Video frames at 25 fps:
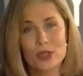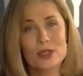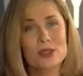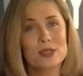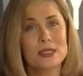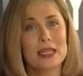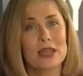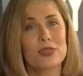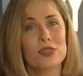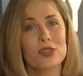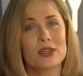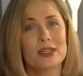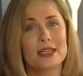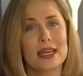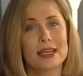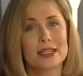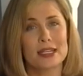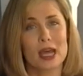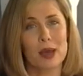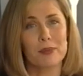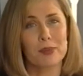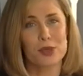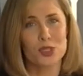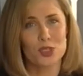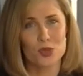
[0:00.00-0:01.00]
You can set the
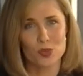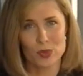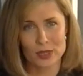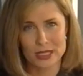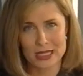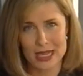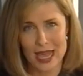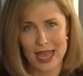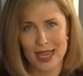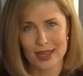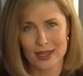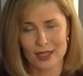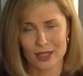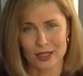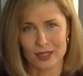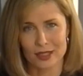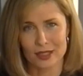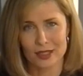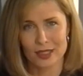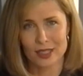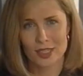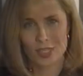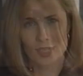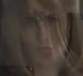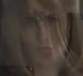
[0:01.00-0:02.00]
net up as a retainer